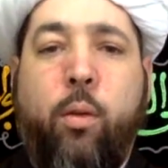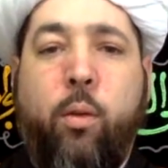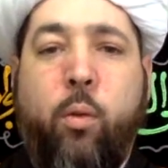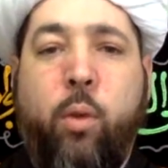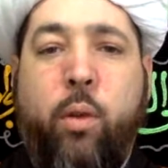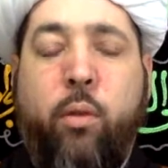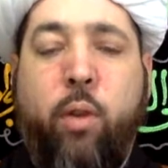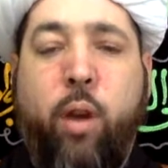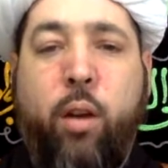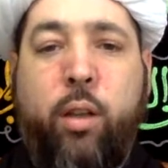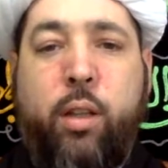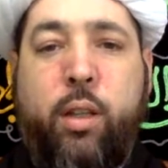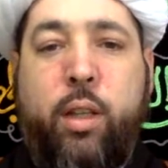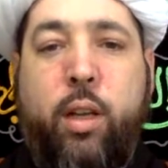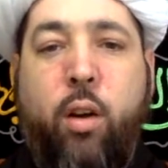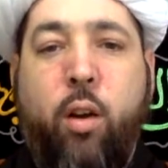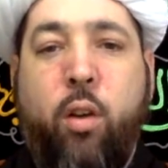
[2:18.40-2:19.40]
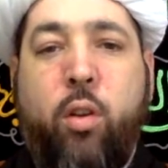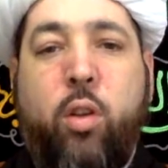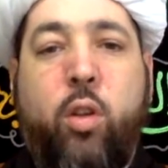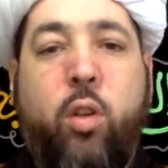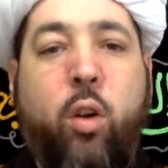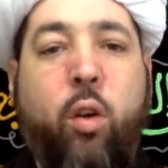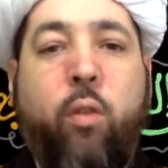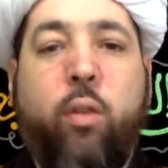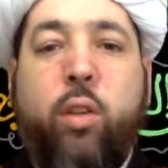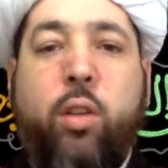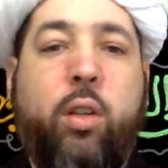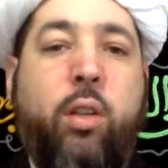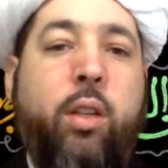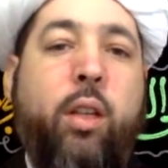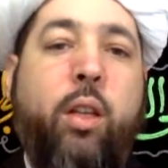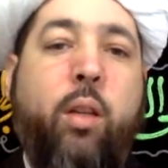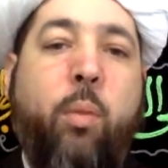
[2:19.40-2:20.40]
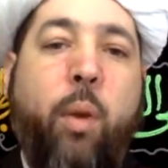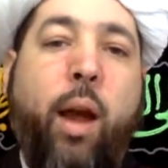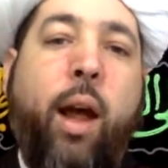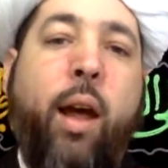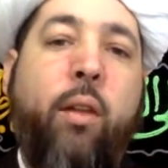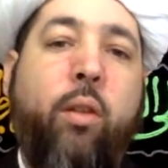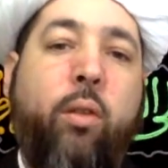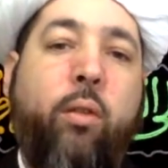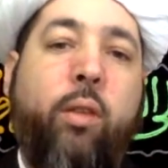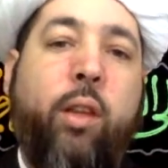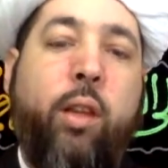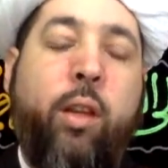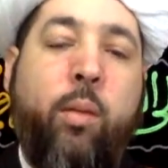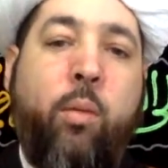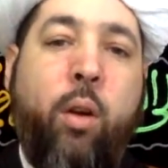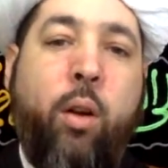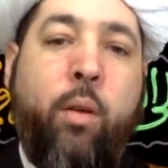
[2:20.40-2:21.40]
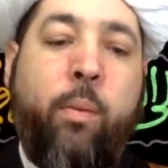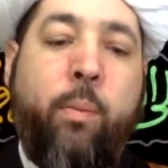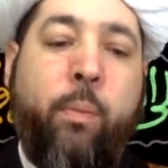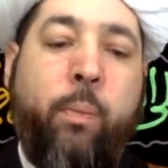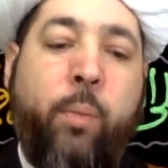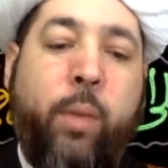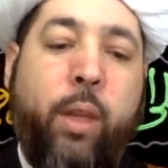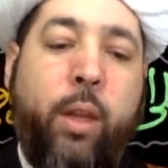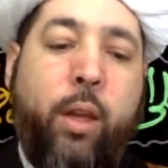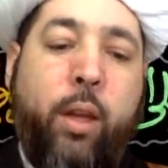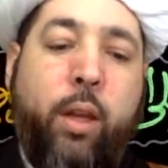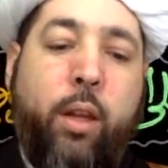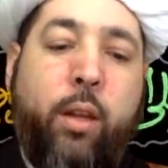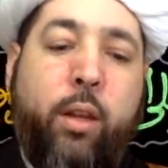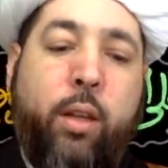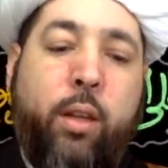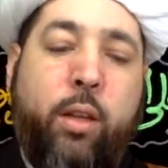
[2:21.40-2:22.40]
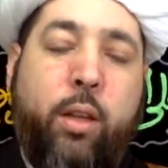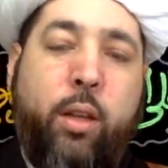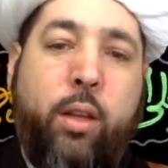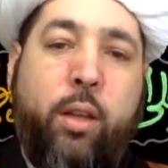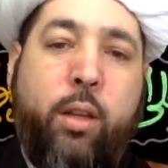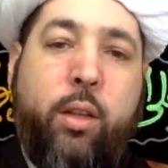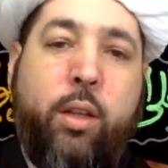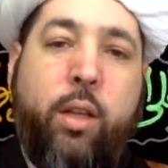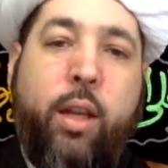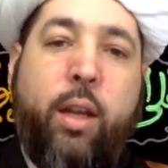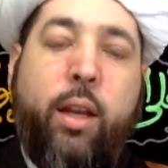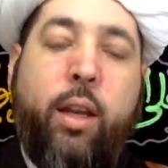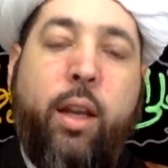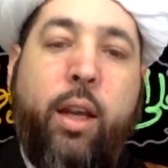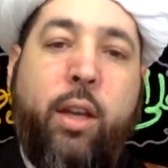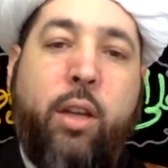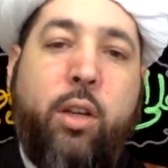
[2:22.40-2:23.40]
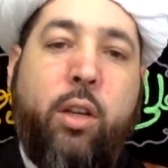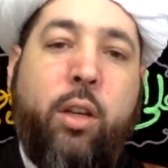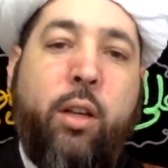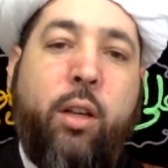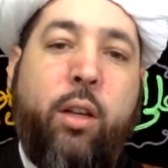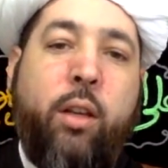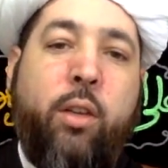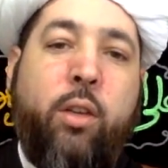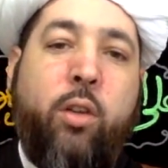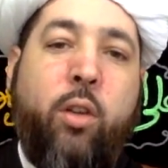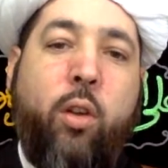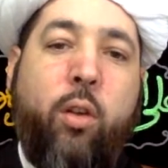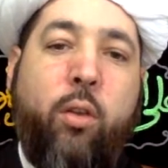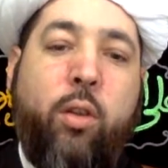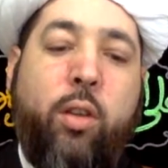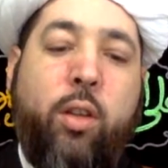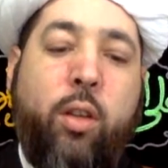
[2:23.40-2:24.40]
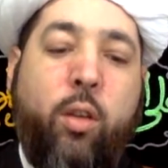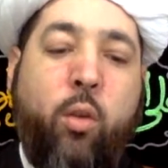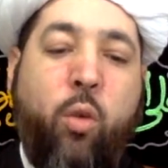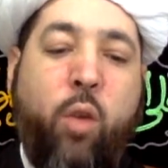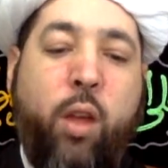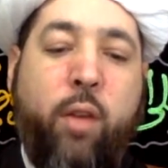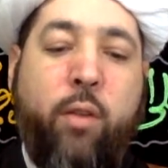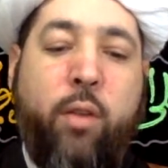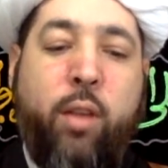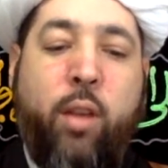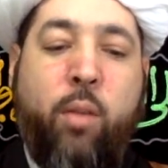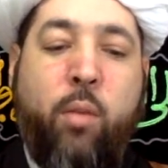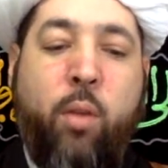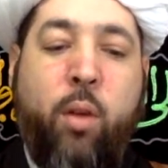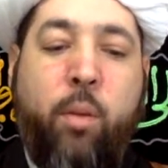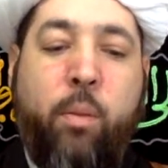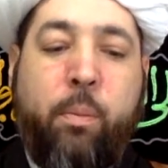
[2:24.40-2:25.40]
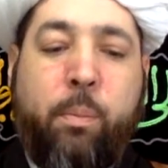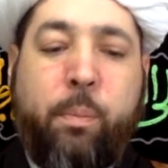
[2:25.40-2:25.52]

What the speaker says: We volunteer our services in the path of the Imam. This is dedication and service in the way of the Imam.